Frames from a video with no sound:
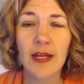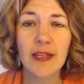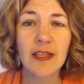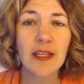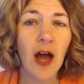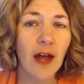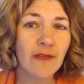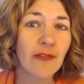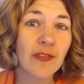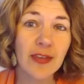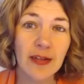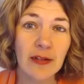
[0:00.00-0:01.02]
not
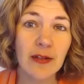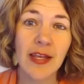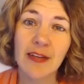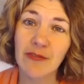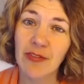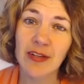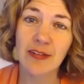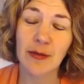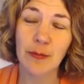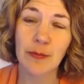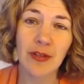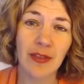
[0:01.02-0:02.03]
feel like a
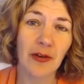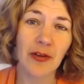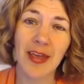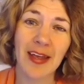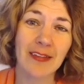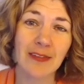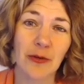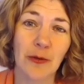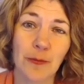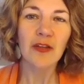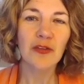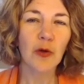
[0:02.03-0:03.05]
victim to their cancer.
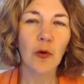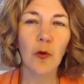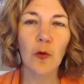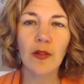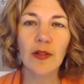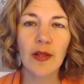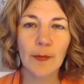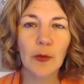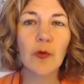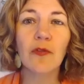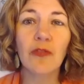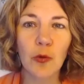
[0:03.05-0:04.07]
So let me
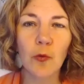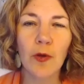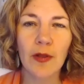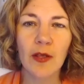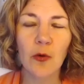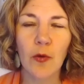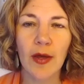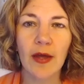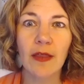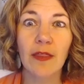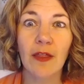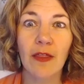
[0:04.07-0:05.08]
review really quick
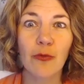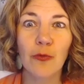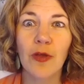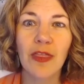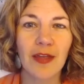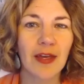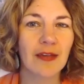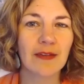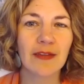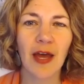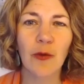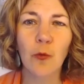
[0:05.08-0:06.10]
the 3 things
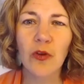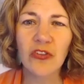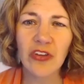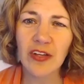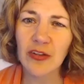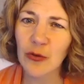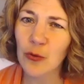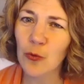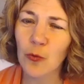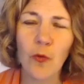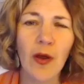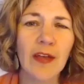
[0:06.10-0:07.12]
I wish I knew
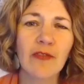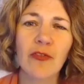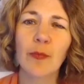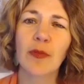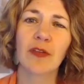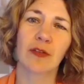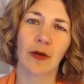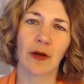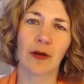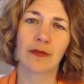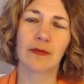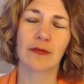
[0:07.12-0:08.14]
right from the start.